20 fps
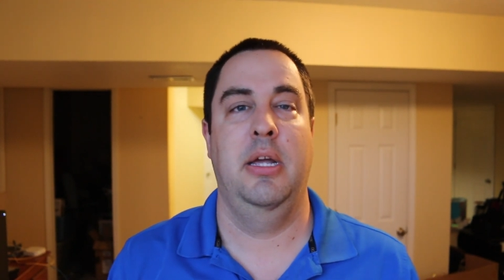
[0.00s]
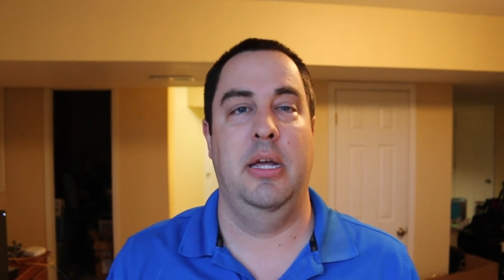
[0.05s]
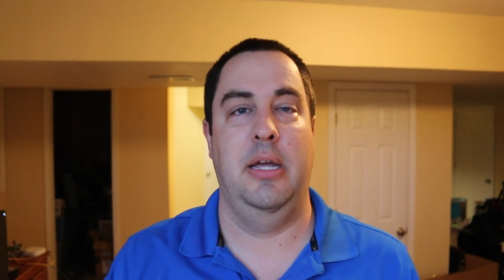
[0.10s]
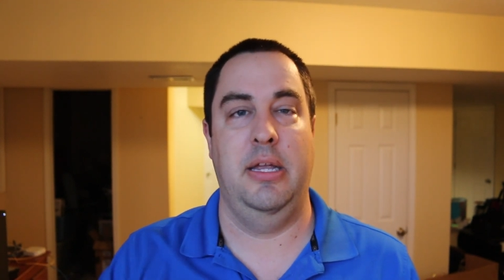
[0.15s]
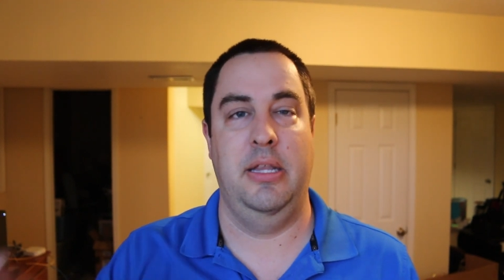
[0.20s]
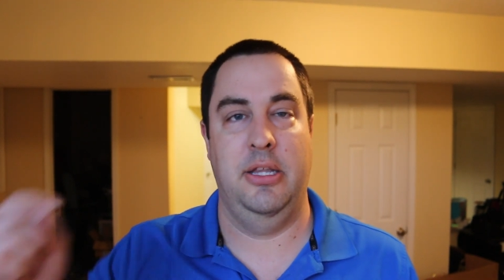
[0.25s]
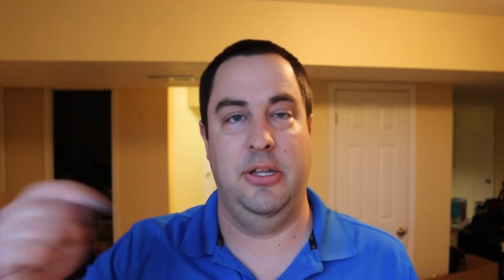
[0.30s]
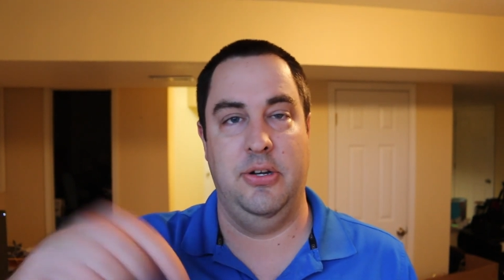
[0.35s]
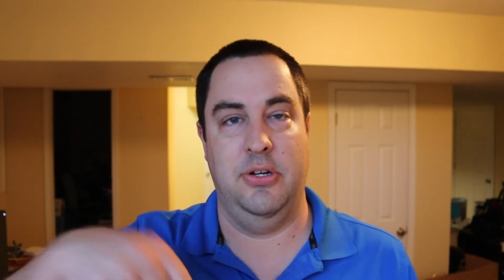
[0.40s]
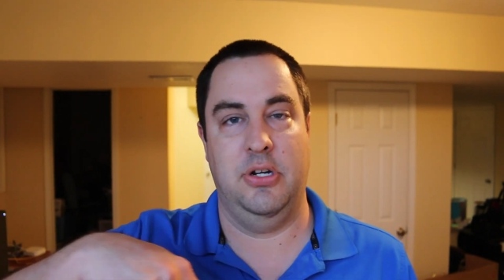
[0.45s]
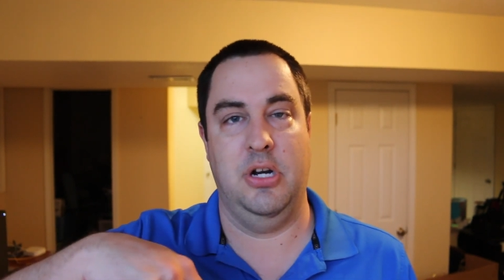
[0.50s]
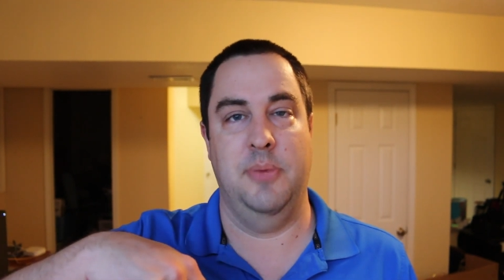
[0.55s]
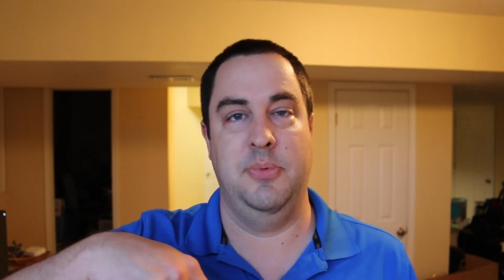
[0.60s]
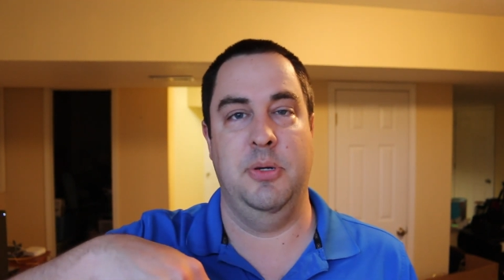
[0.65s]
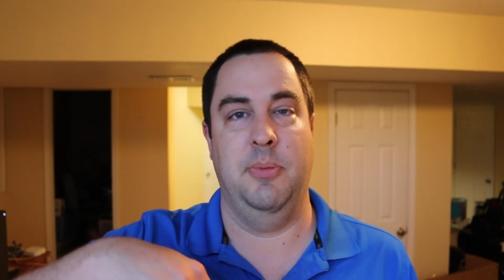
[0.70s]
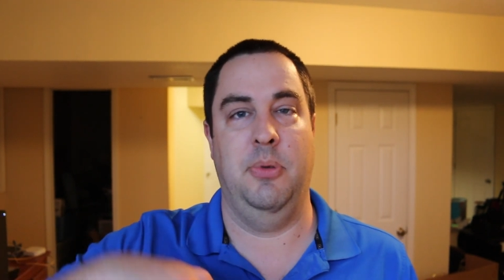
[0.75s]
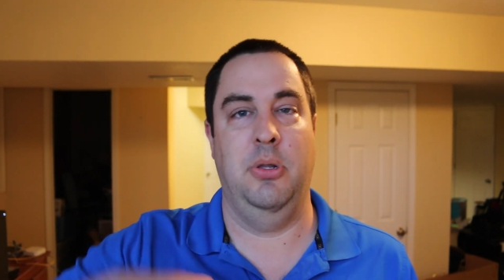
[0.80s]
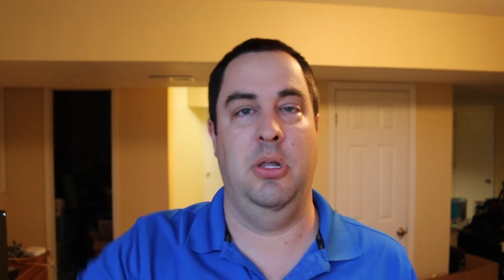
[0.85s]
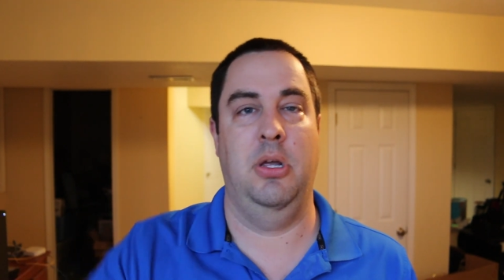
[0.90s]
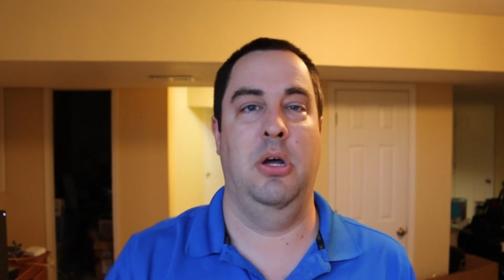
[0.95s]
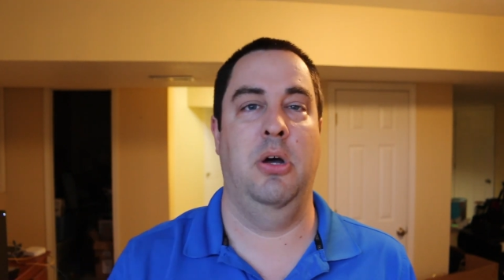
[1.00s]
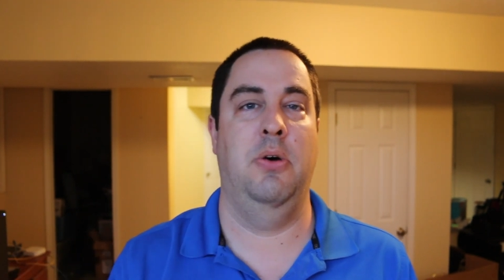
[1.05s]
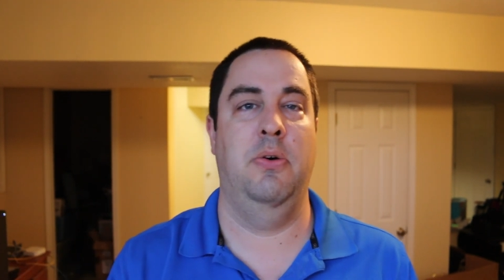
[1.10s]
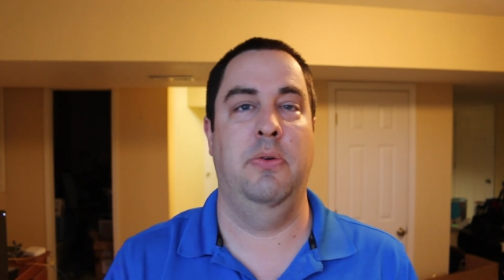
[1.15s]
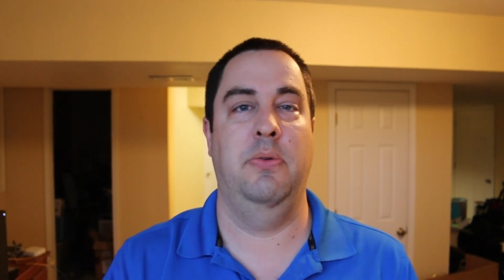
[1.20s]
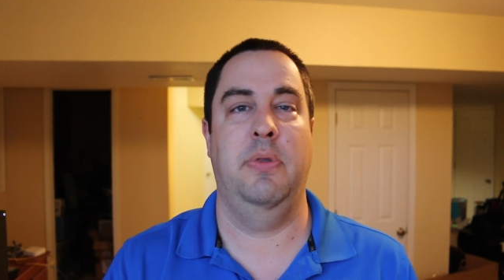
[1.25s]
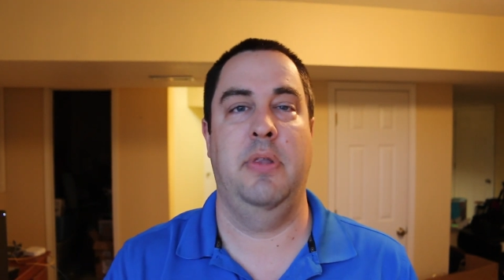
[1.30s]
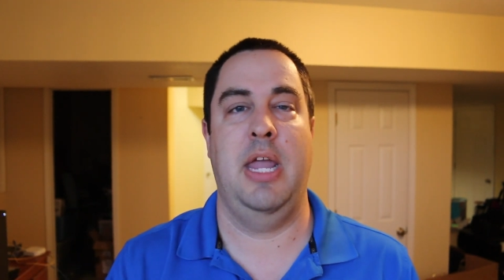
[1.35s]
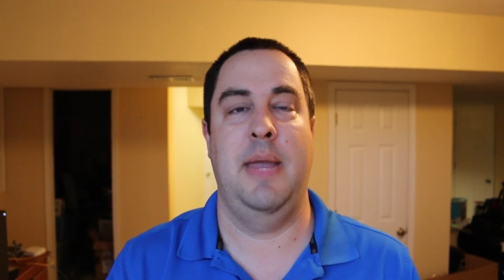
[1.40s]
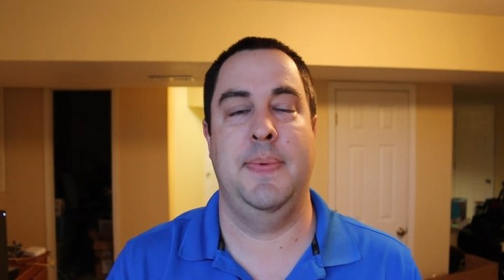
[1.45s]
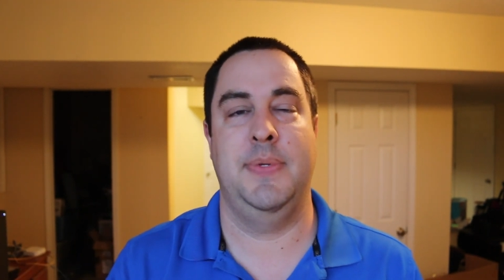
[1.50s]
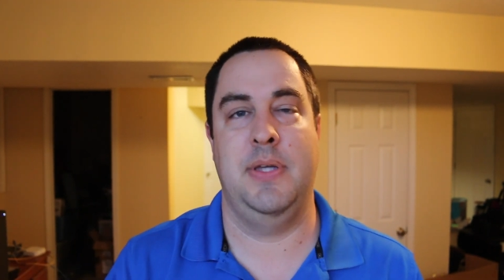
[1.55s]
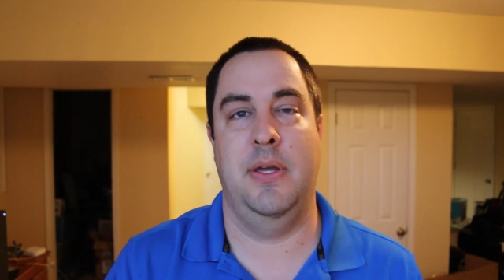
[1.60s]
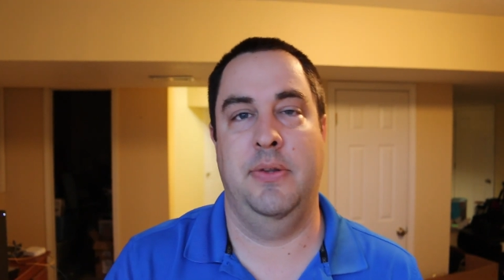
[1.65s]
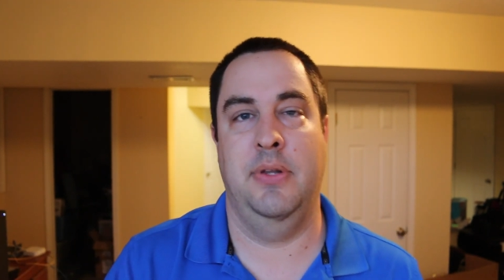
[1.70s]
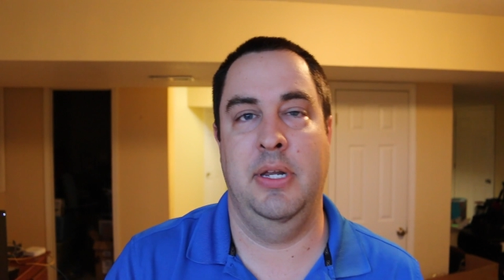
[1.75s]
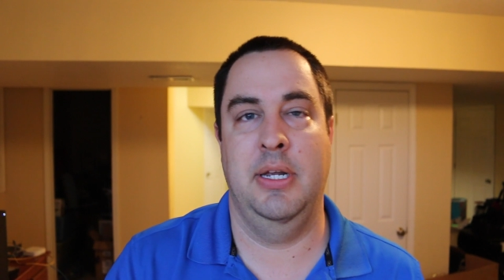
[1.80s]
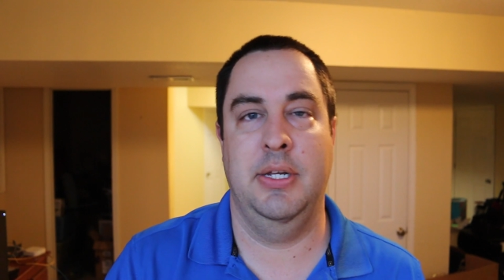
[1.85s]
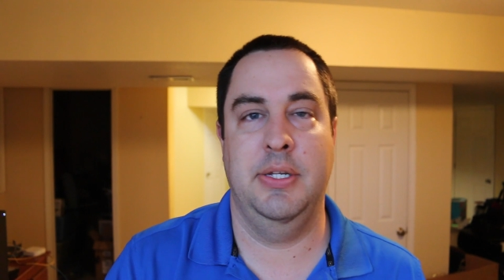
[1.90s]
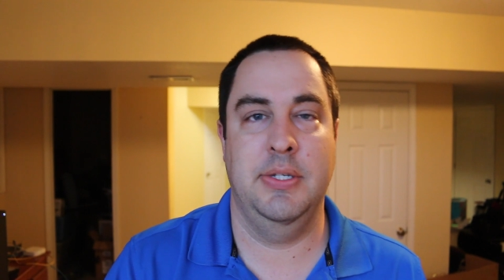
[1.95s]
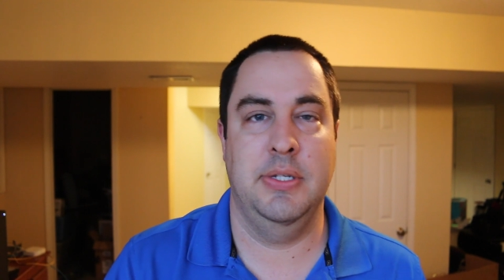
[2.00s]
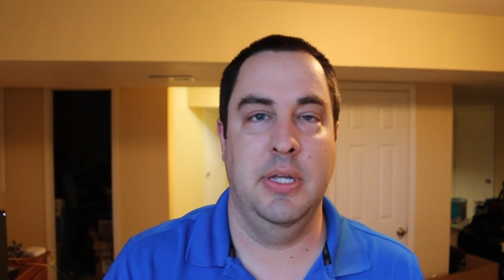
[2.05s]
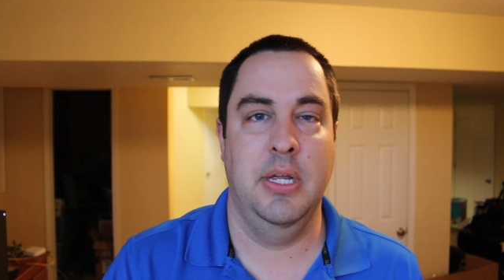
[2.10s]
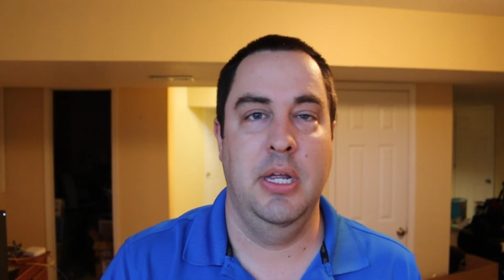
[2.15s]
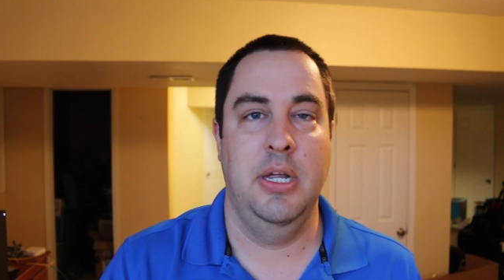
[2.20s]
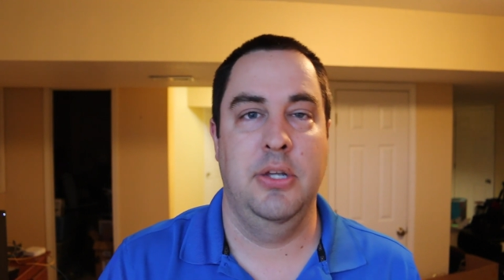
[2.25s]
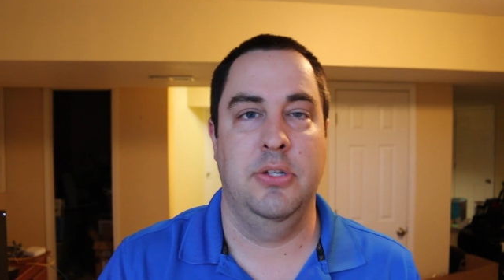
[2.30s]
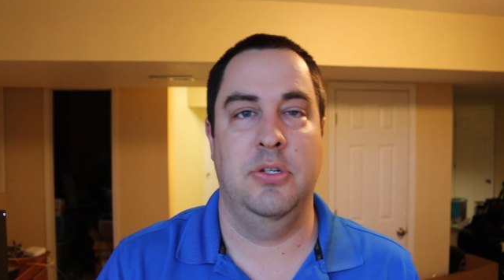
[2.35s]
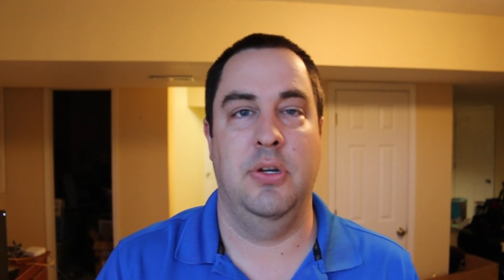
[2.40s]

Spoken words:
in the description below, Amazon links.